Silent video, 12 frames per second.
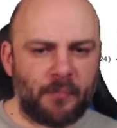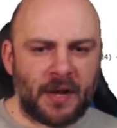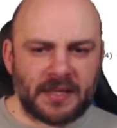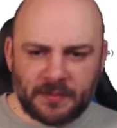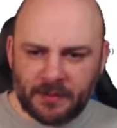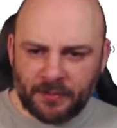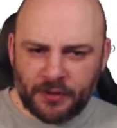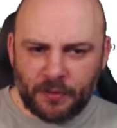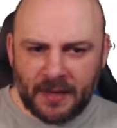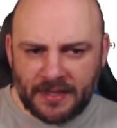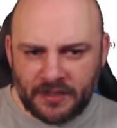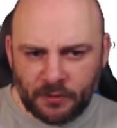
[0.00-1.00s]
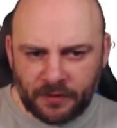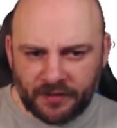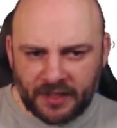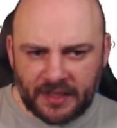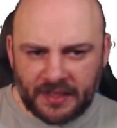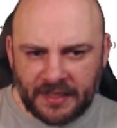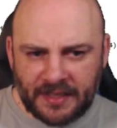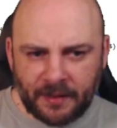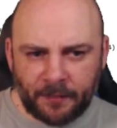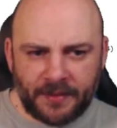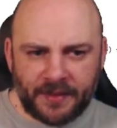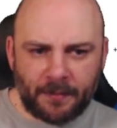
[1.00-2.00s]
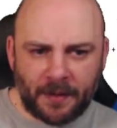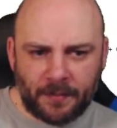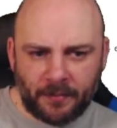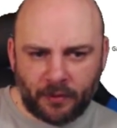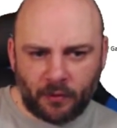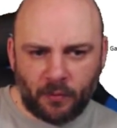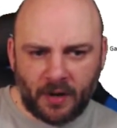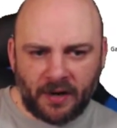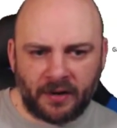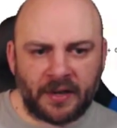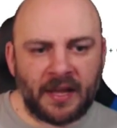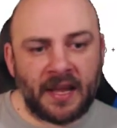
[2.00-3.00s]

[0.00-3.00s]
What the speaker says: possibly we do any sort of cleanup that might be required,